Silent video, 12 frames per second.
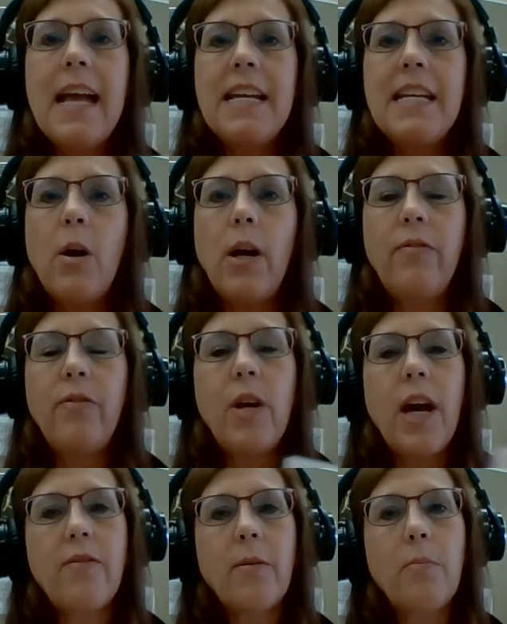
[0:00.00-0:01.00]
Now, if you
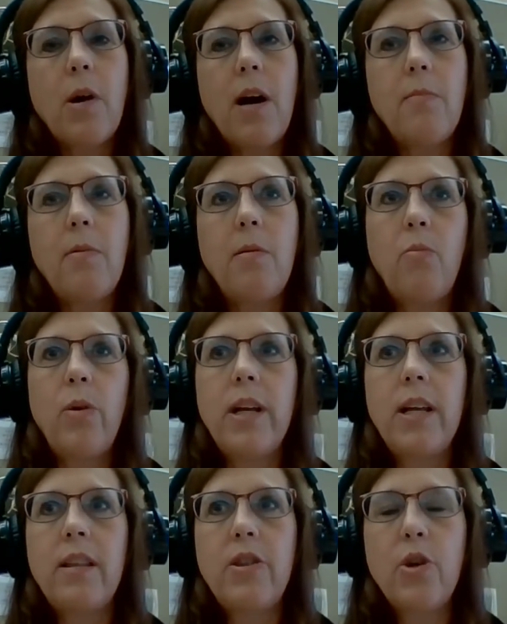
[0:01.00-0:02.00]
have a problem
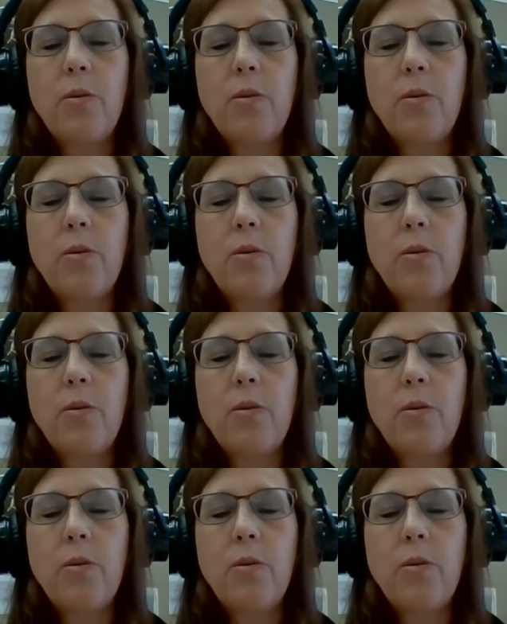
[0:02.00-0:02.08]
with